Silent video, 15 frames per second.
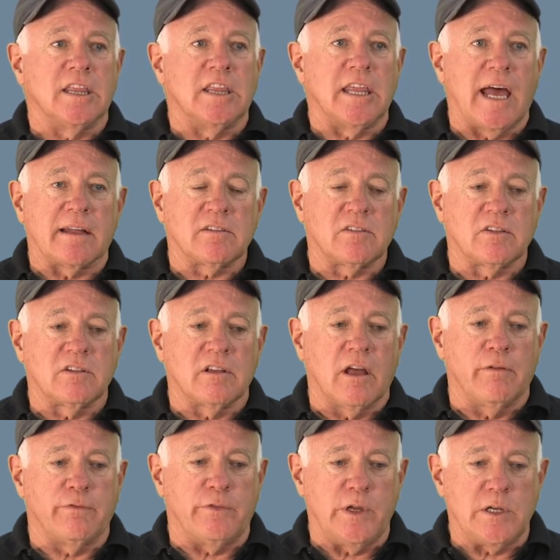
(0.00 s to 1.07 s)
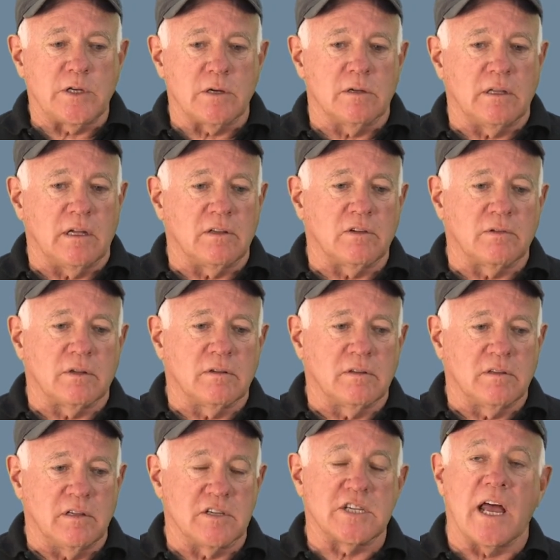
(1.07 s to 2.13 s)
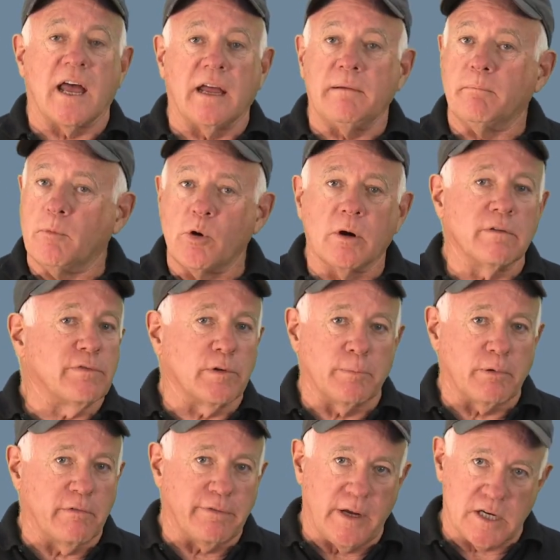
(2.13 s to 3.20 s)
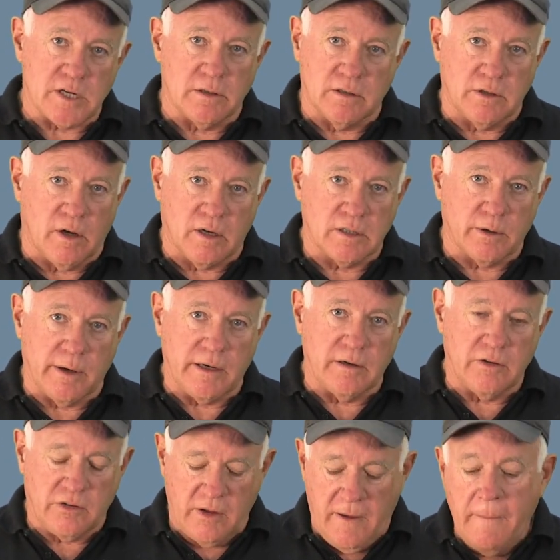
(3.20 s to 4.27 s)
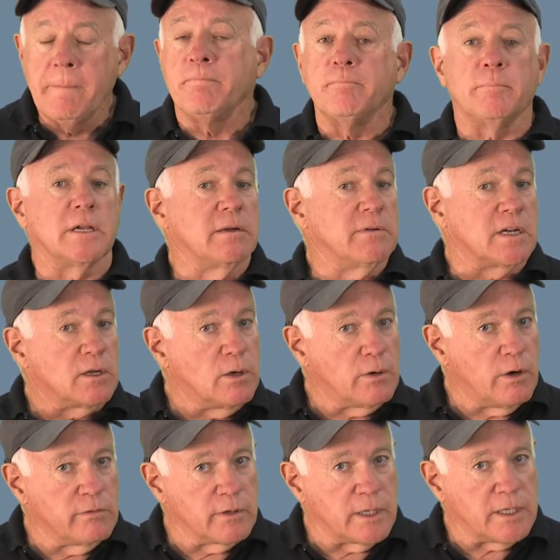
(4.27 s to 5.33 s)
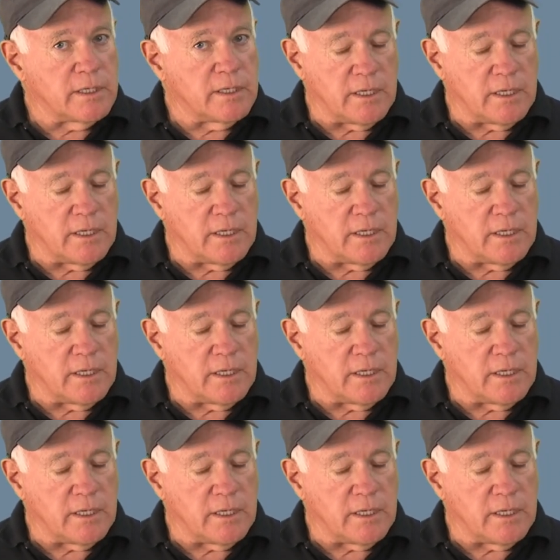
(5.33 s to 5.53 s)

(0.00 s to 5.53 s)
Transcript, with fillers: that's a feature that's designed more for professional dog trainers, but I'm going to go over it in